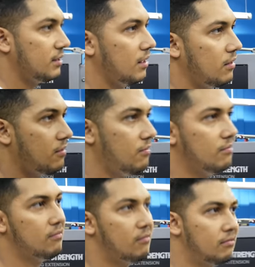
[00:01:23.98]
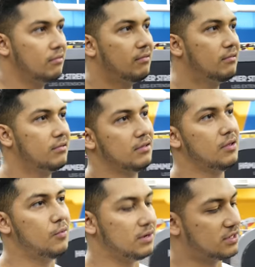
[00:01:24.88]
you
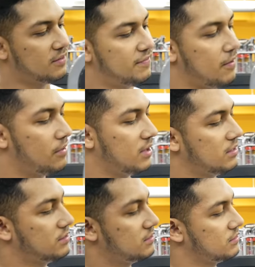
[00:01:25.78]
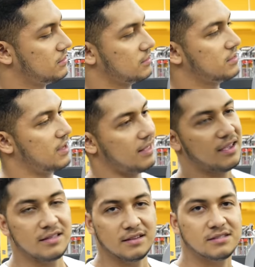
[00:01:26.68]
you want to focus. So say
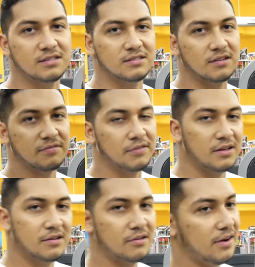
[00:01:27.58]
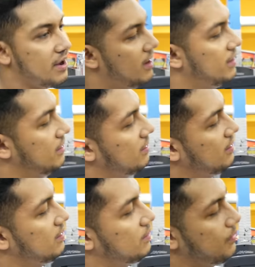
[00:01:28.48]
like this is your foot, right?
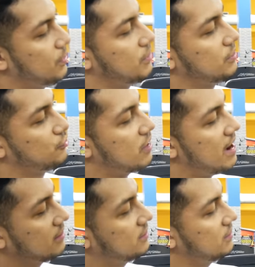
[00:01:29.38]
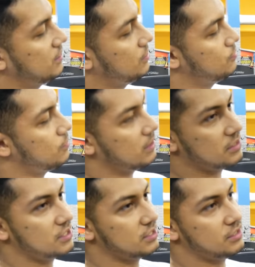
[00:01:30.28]
When you contract, you
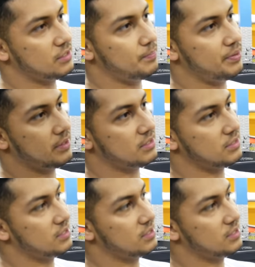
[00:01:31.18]
want to put